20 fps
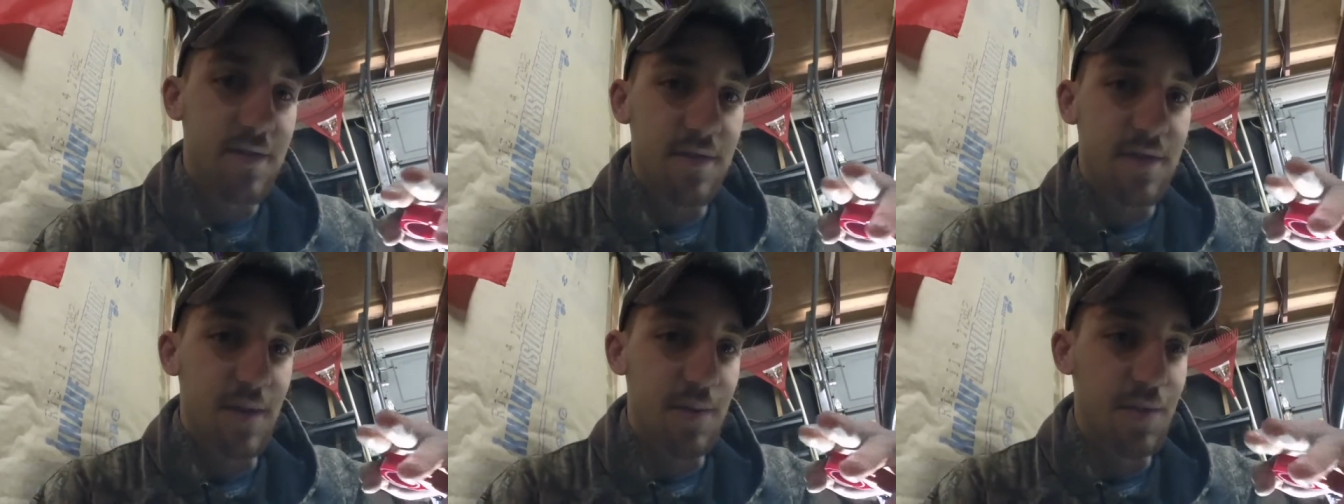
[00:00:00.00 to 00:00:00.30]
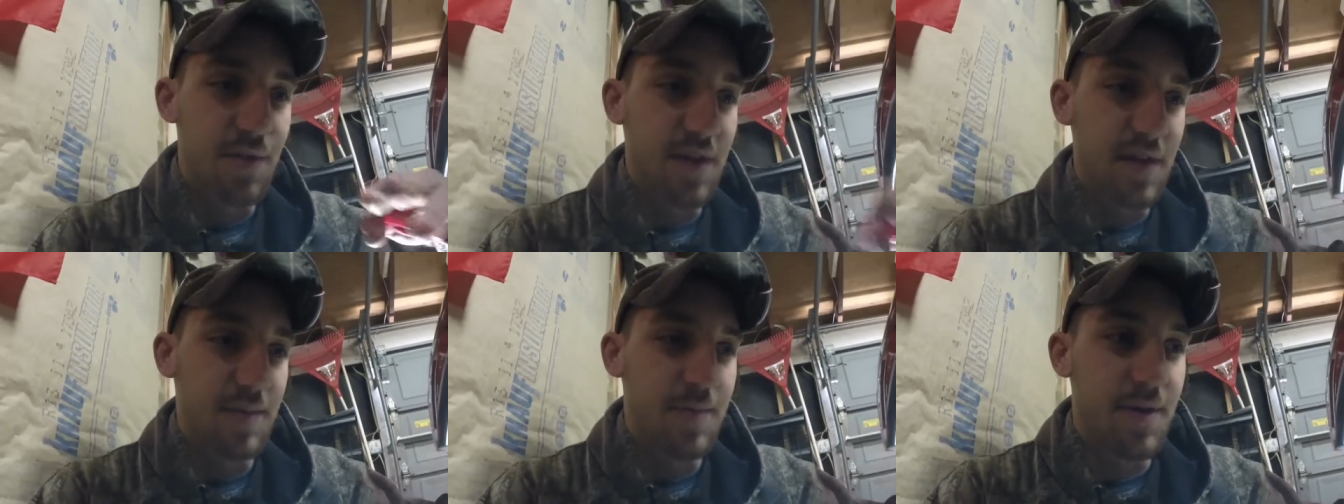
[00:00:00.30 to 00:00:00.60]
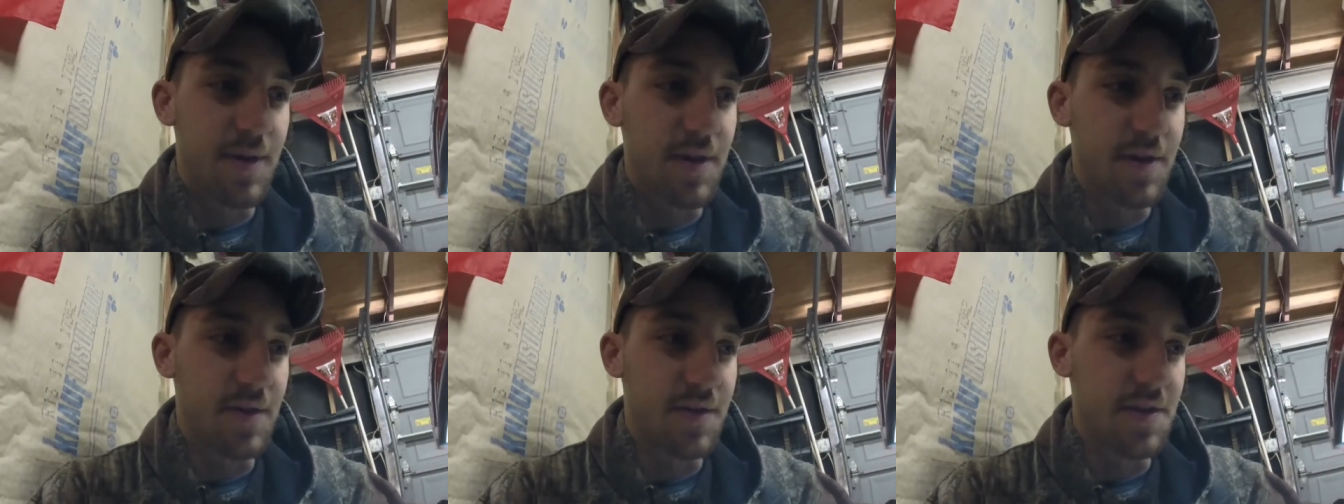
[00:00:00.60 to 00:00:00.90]
the blade
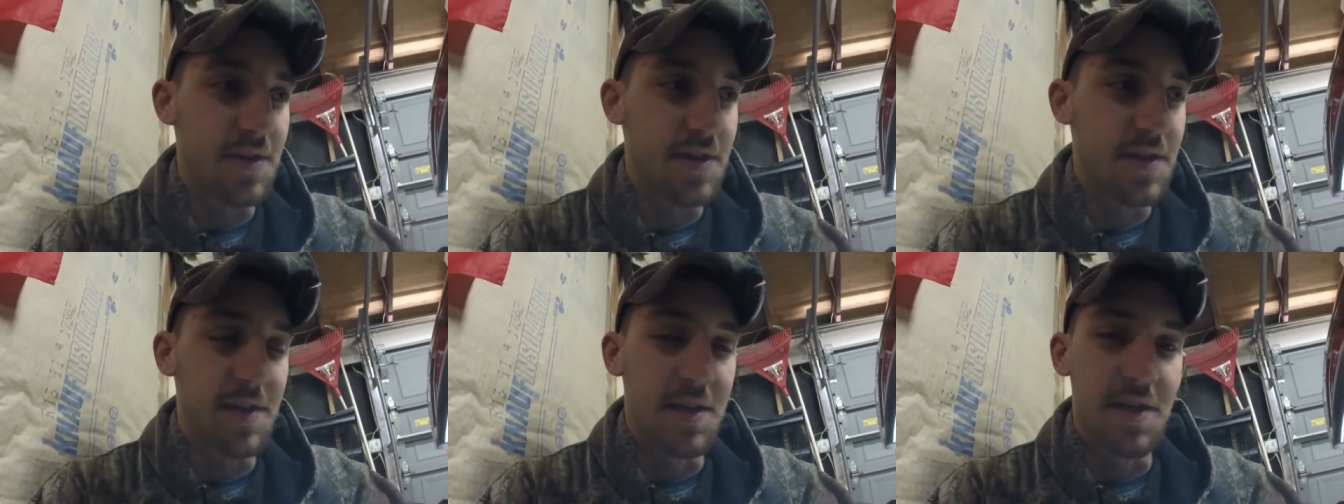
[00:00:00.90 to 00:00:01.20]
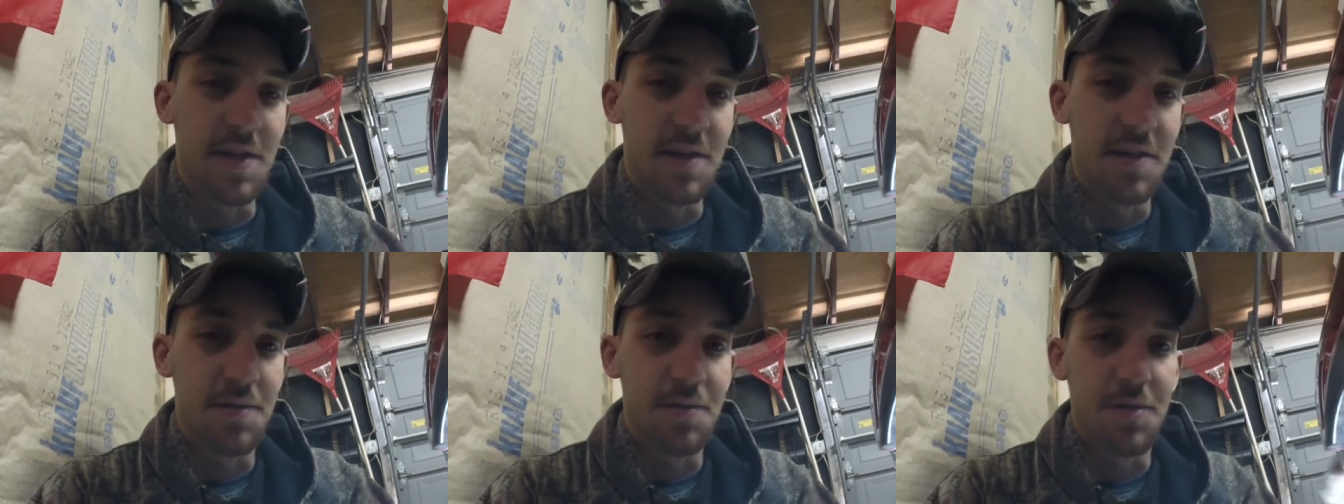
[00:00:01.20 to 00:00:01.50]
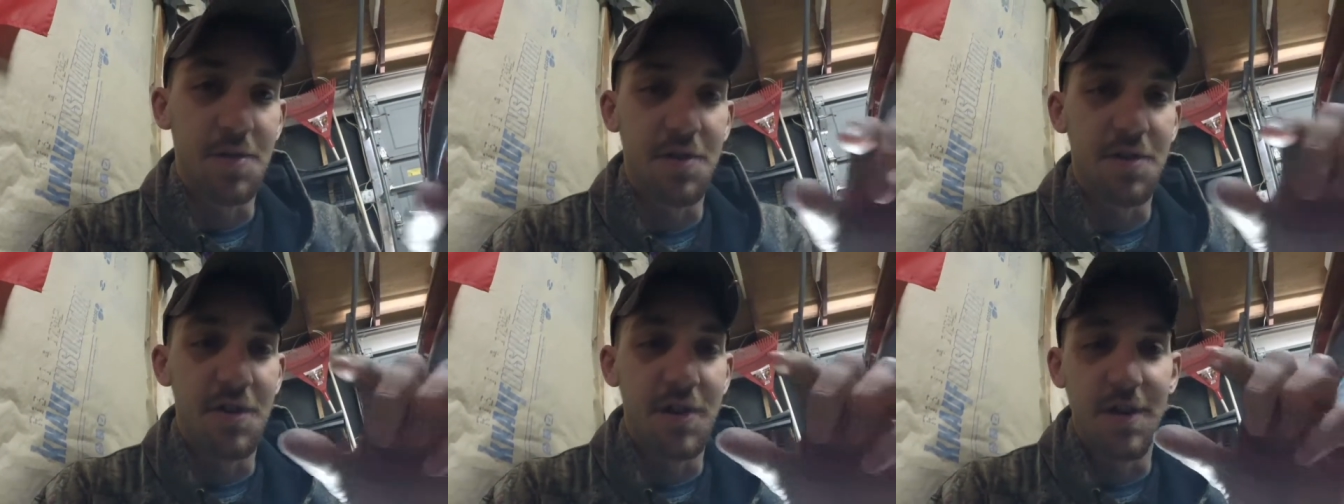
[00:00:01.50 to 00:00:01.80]
partly in there, and
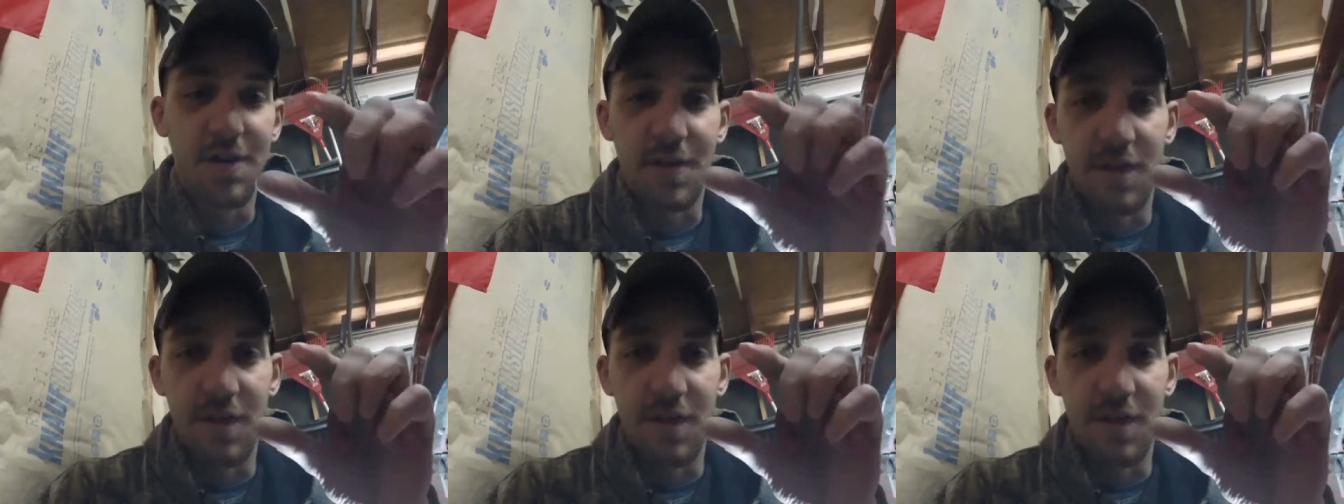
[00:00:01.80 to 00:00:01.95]
what do you get,